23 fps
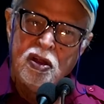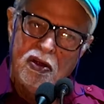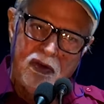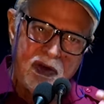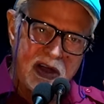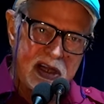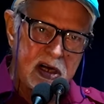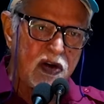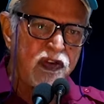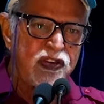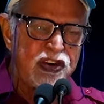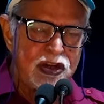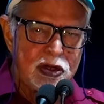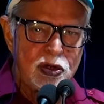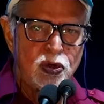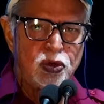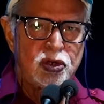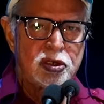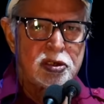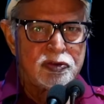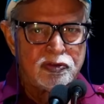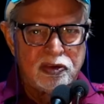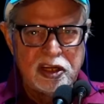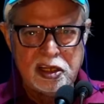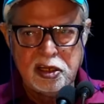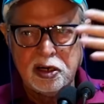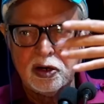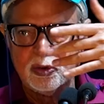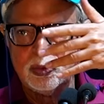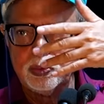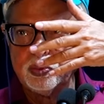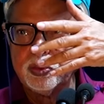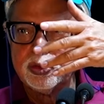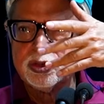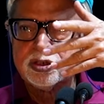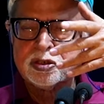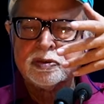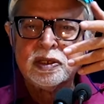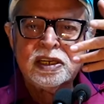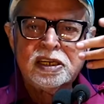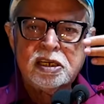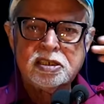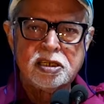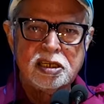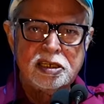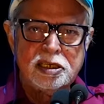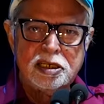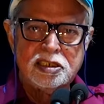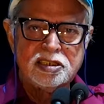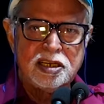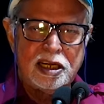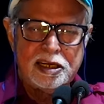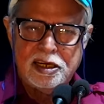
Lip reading: whether of Hinduism, whether of Islam,